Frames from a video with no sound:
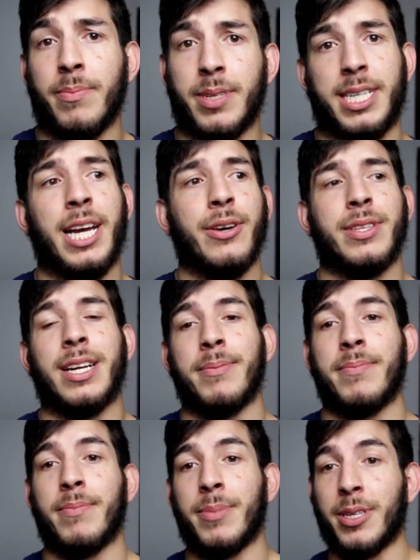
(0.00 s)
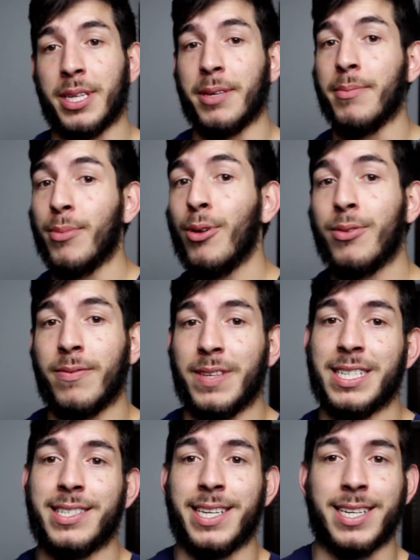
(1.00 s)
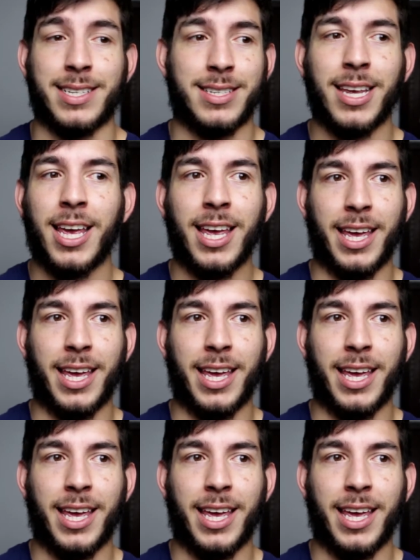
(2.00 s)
But now that I'm building both of these things,